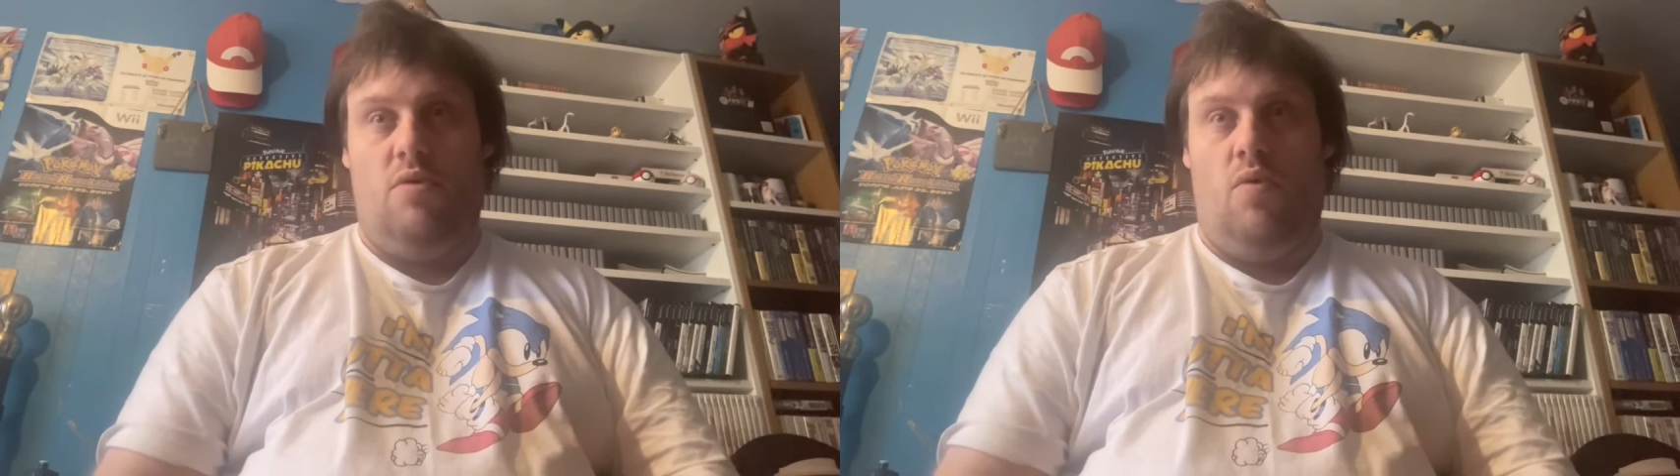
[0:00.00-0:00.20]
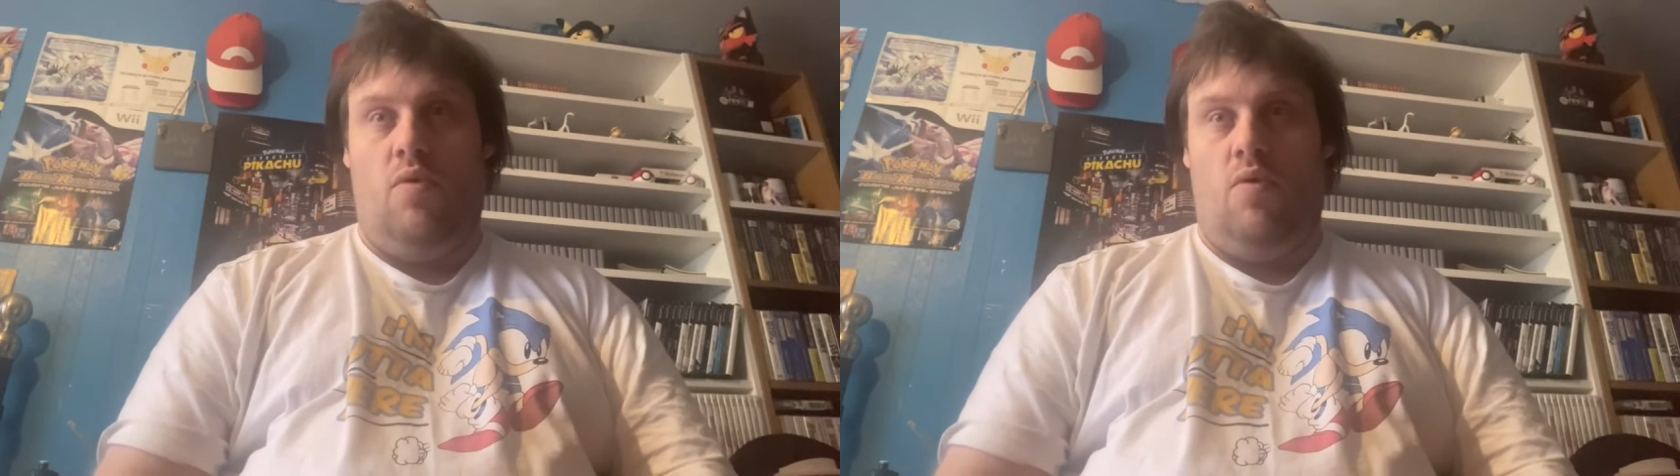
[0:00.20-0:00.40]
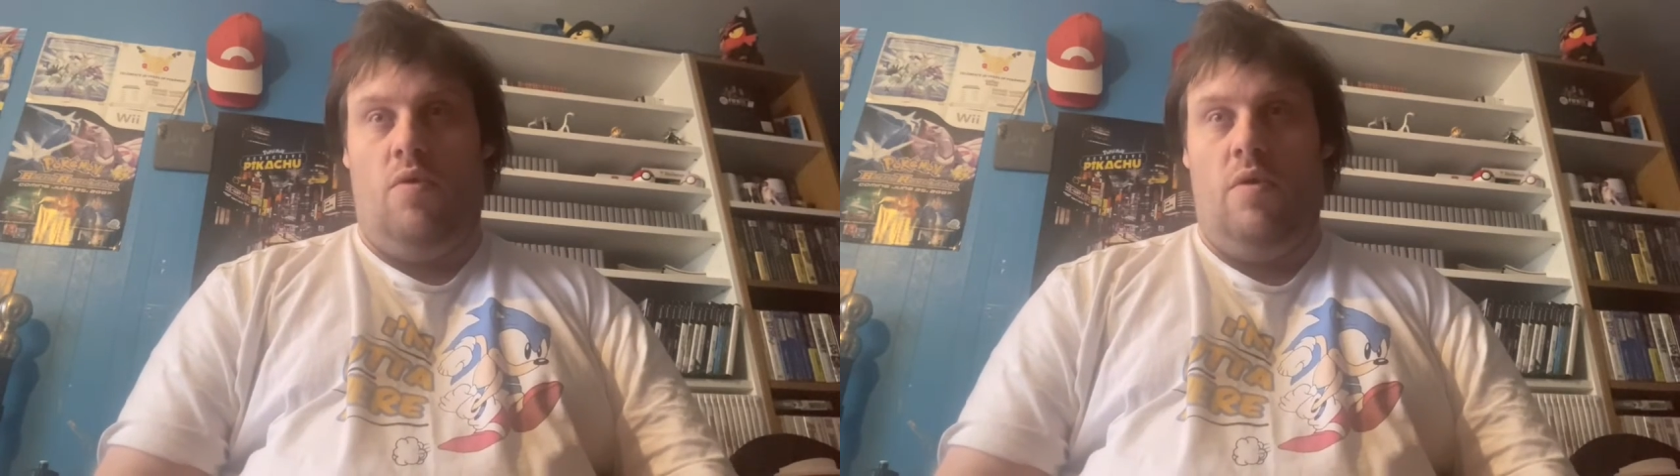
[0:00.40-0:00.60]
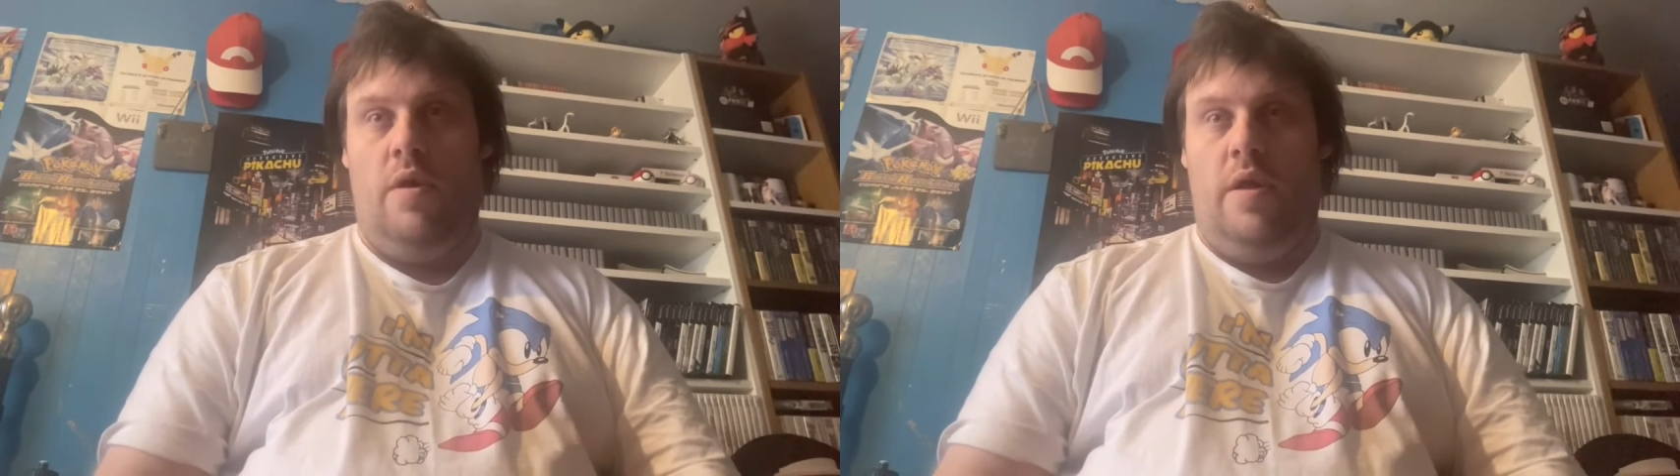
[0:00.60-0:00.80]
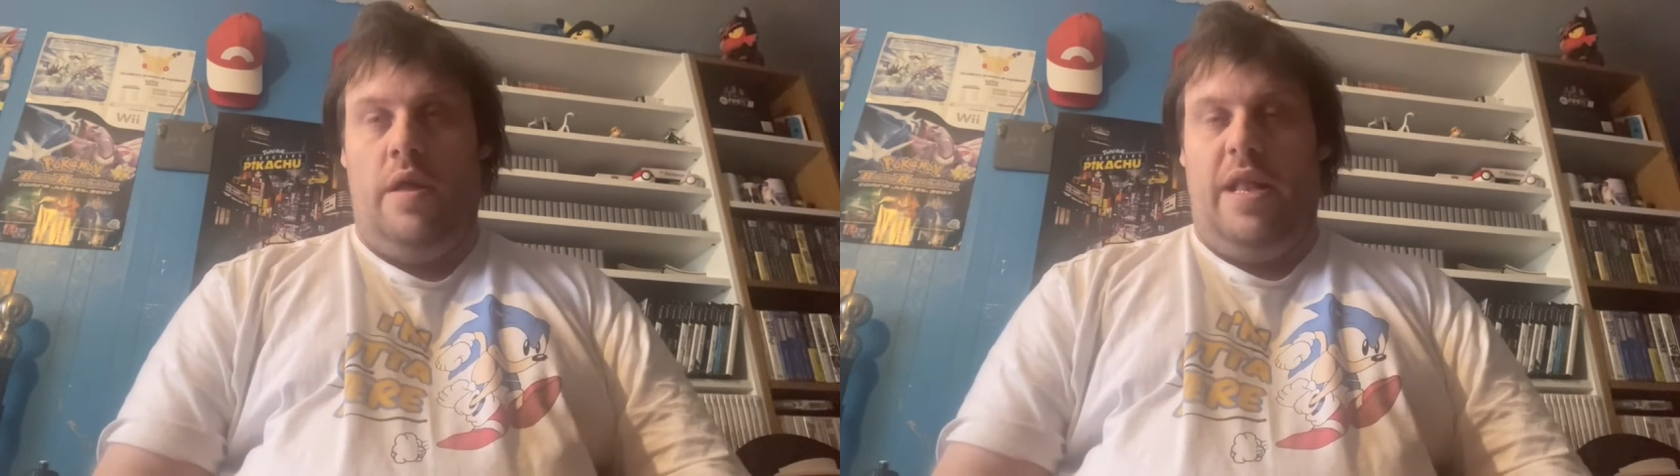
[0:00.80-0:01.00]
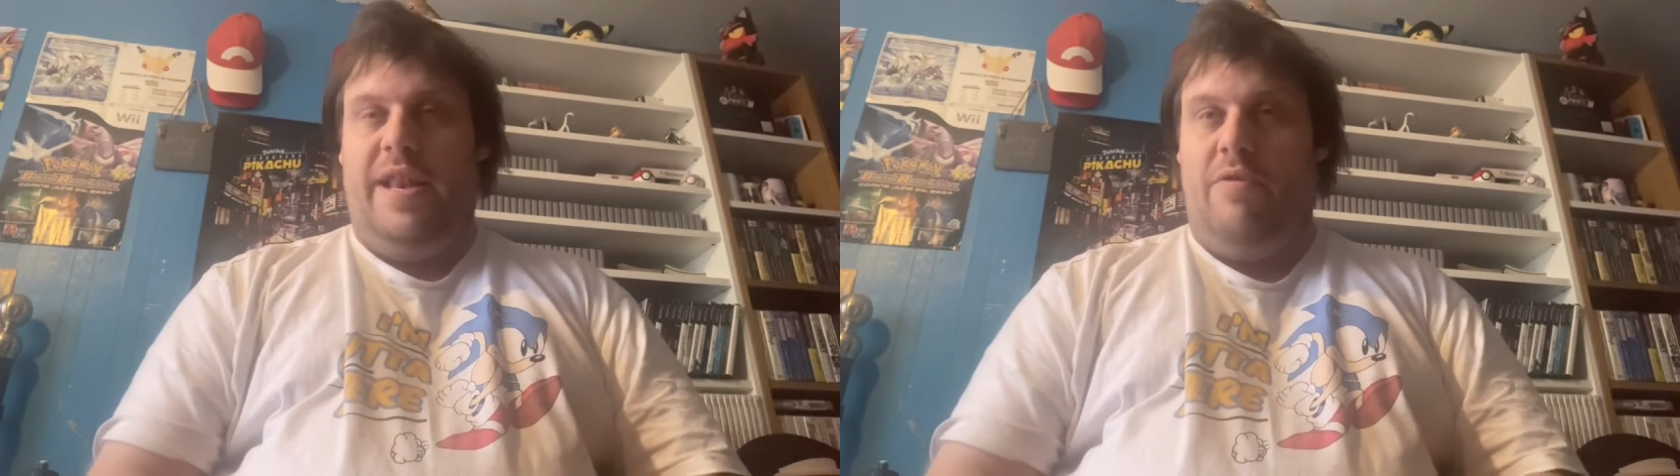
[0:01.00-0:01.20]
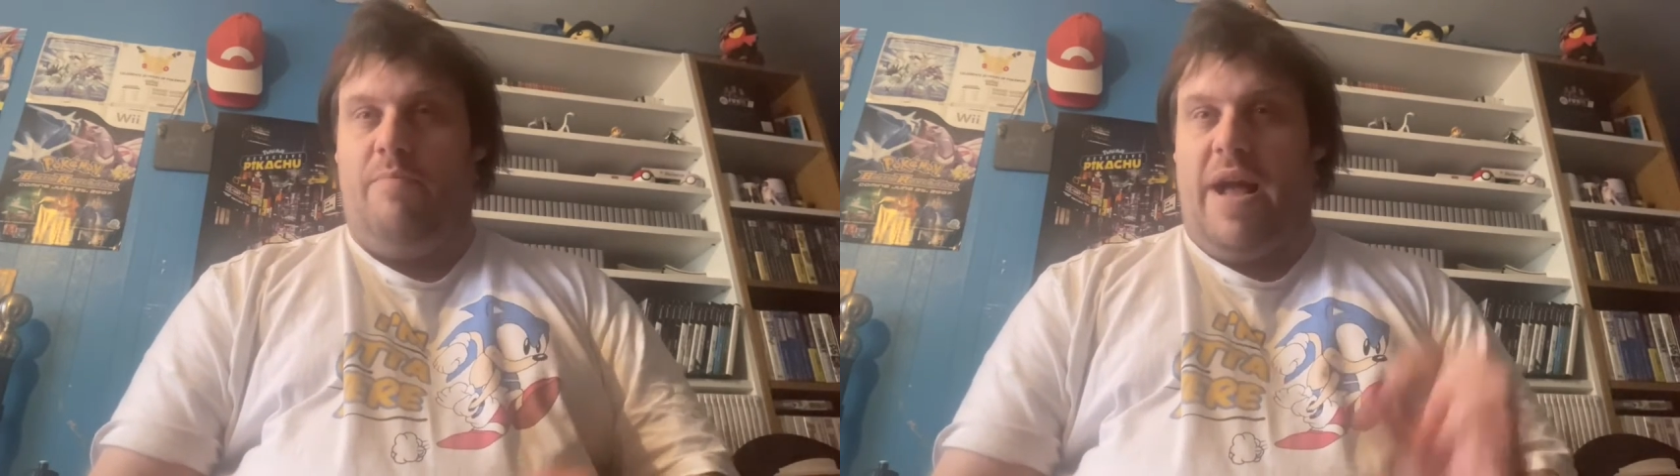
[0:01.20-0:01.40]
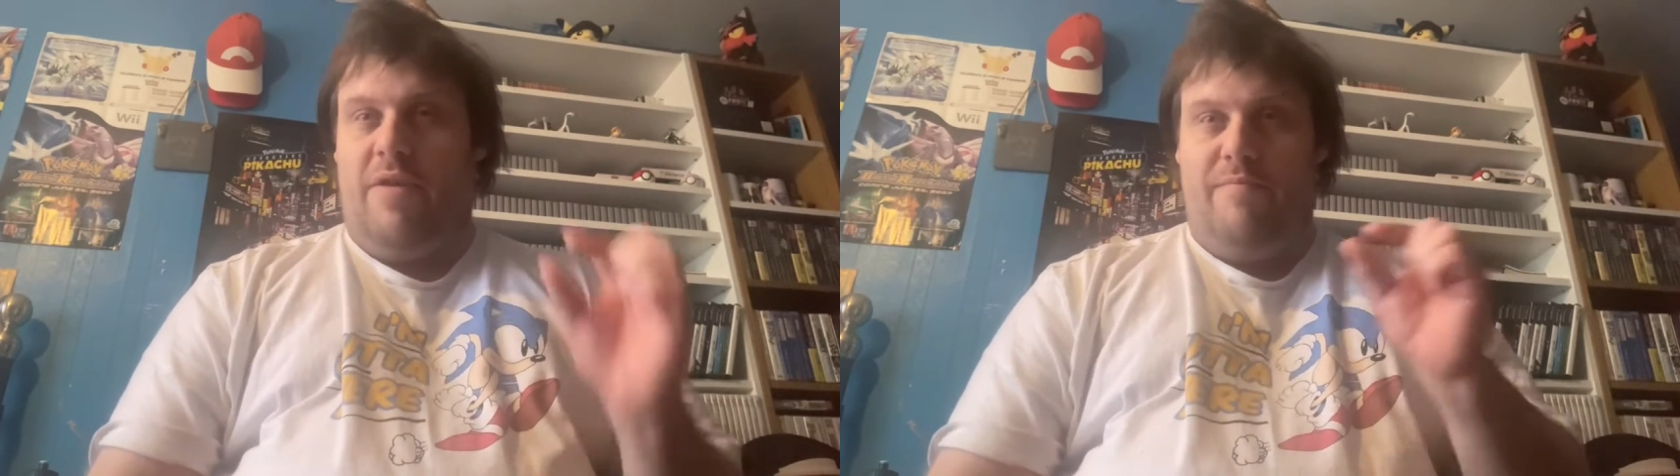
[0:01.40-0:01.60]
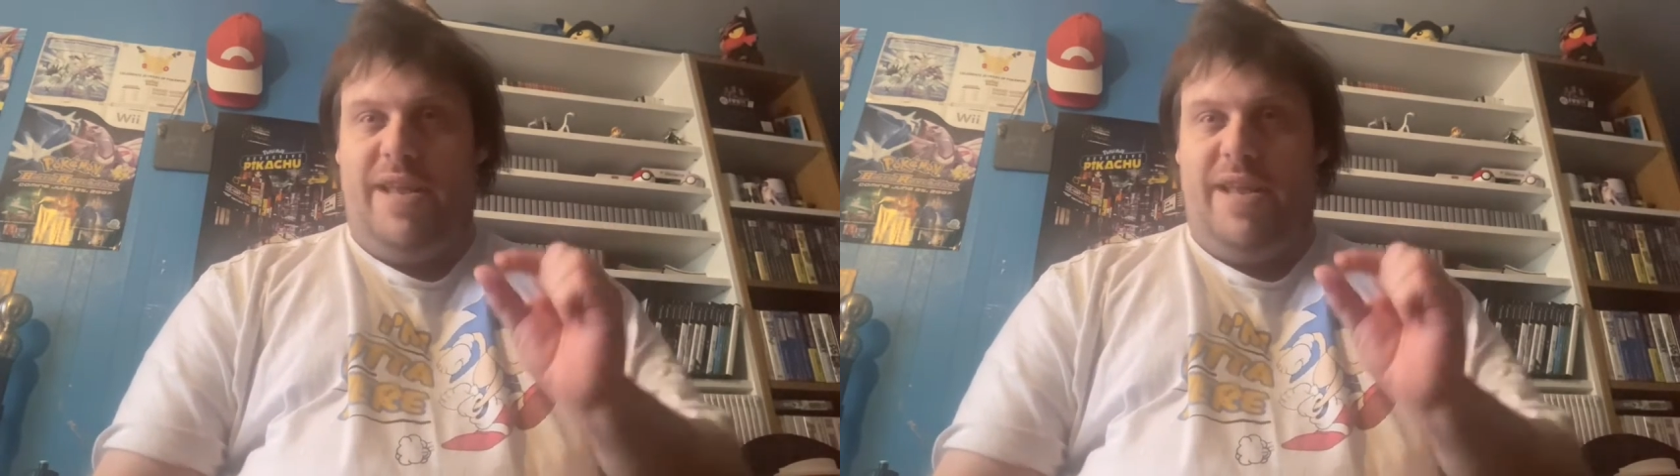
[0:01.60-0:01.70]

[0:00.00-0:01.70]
or a little bag of